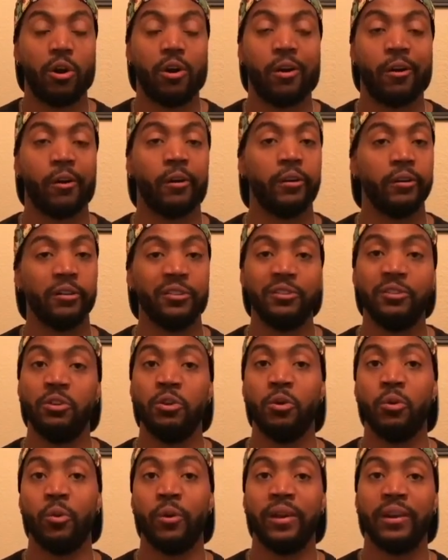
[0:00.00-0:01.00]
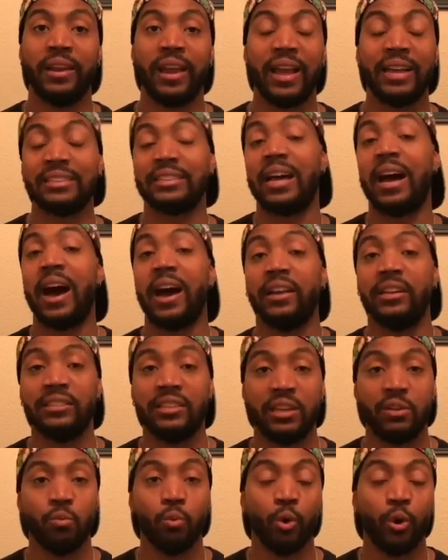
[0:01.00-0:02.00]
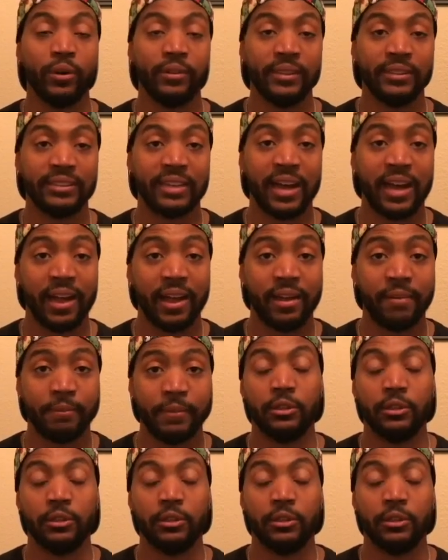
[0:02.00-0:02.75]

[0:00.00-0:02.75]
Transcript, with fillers: aren't doing as hot as they were at the time.